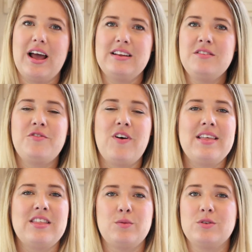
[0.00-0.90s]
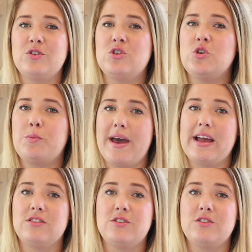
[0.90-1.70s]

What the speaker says: I didn't find that it was too bad,